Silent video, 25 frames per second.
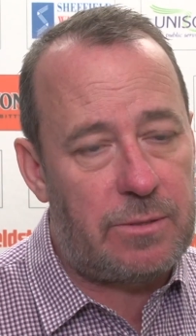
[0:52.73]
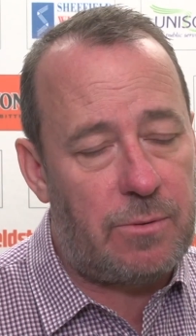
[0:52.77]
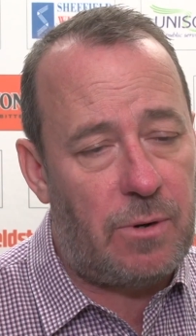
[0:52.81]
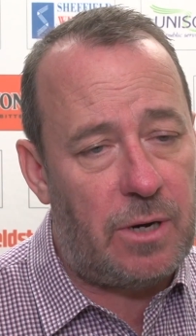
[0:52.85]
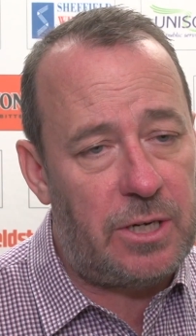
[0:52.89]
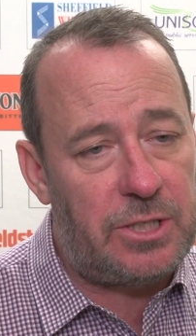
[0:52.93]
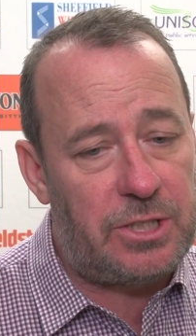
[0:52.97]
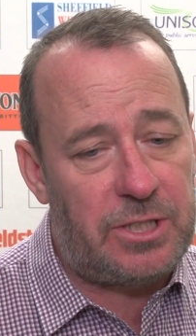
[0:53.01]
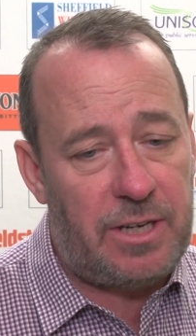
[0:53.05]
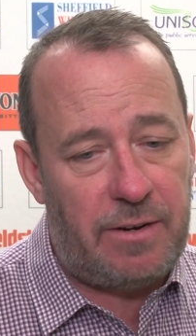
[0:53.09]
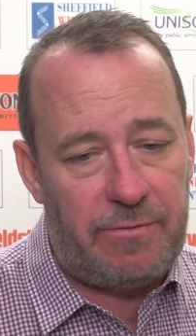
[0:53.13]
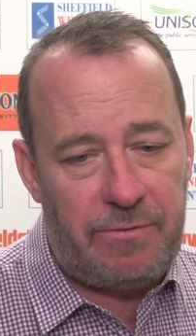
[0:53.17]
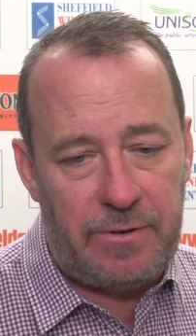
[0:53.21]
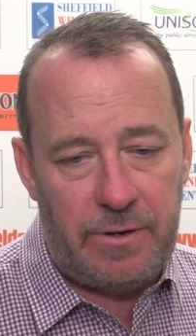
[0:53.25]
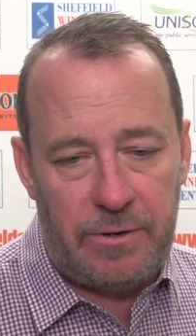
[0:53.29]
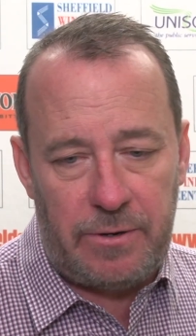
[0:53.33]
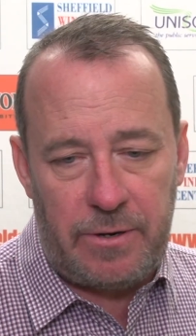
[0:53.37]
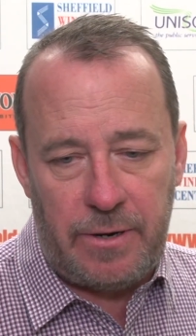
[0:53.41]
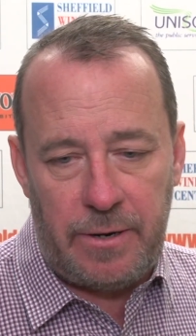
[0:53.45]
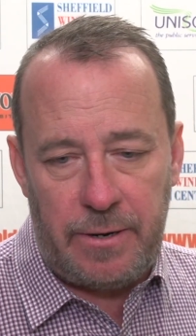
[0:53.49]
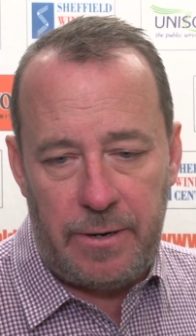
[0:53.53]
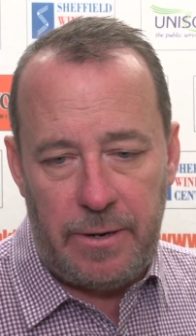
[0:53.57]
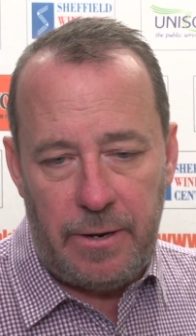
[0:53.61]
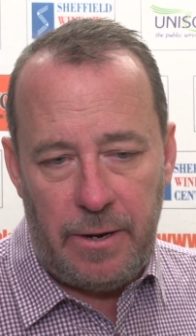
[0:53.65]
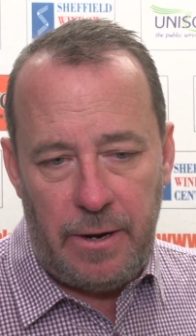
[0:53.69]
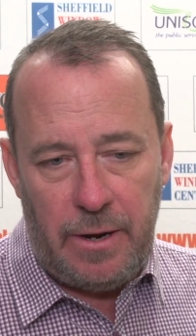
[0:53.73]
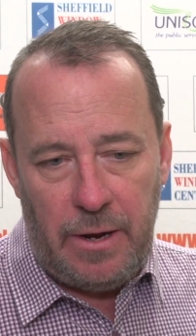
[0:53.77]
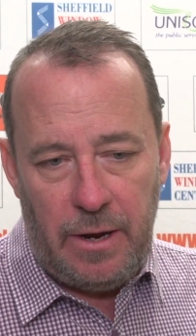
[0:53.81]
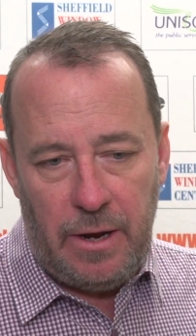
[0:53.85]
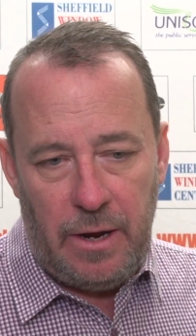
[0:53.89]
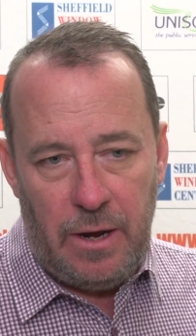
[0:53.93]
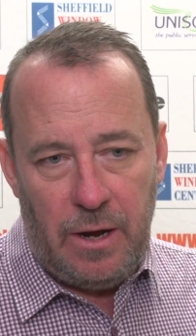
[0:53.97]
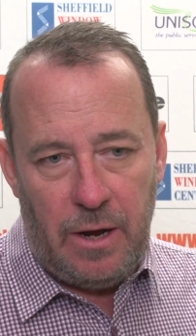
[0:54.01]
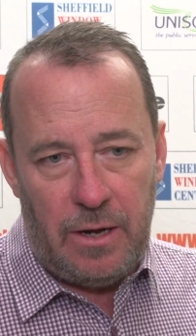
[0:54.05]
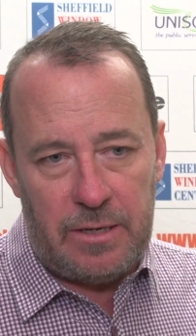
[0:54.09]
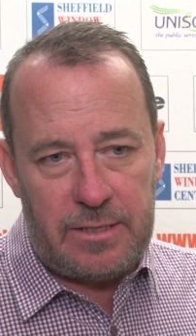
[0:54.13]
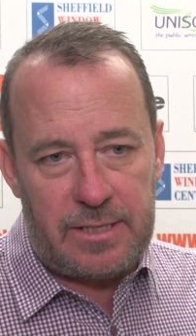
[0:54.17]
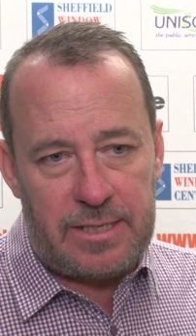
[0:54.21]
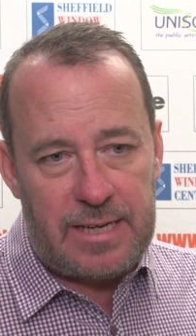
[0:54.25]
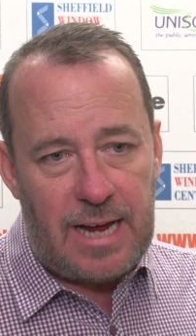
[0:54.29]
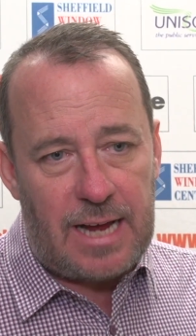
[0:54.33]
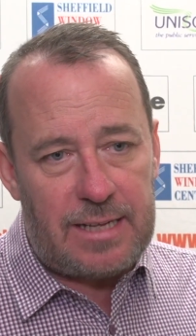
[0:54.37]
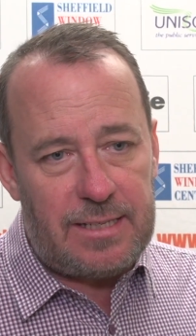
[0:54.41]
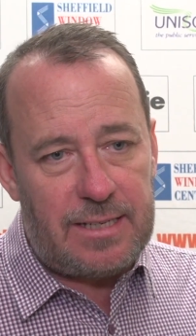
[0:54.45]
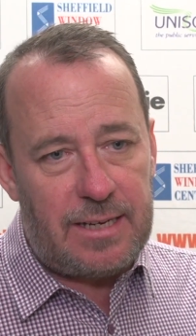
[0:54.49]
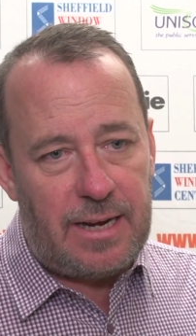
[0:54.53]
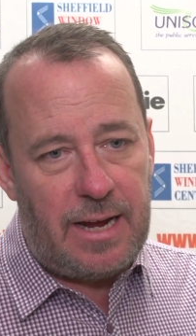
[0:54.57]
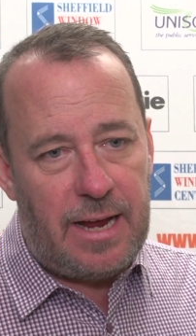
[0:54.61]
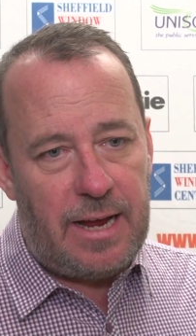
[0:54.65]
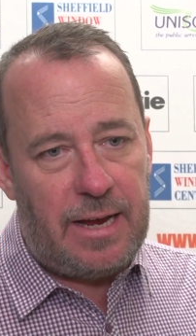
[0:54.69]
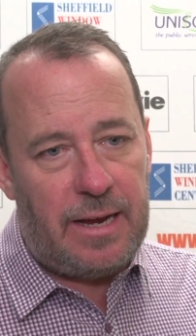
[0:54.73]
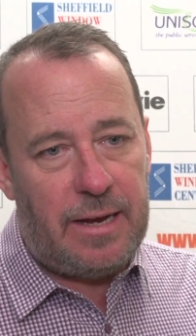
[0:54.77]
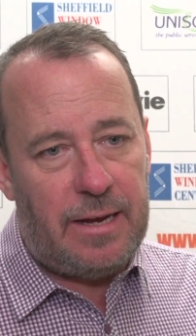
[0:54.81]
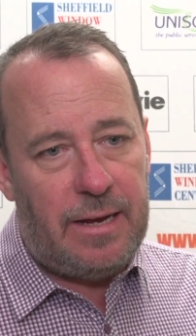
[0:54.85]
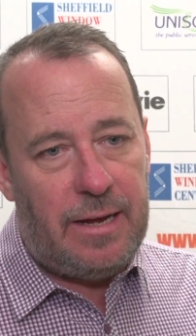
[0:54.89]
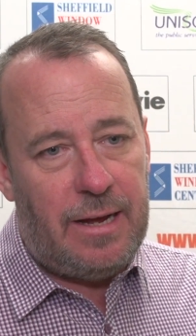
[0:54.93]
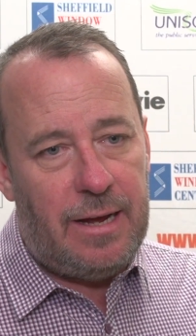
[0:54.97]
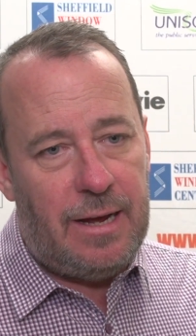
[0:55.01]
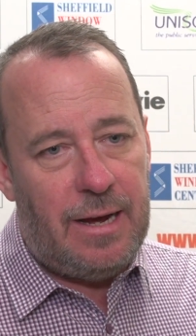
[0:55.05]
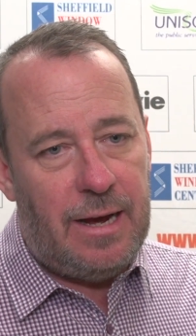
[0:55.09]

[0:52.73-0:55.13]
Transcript: to our Sheffield on, on Saturday.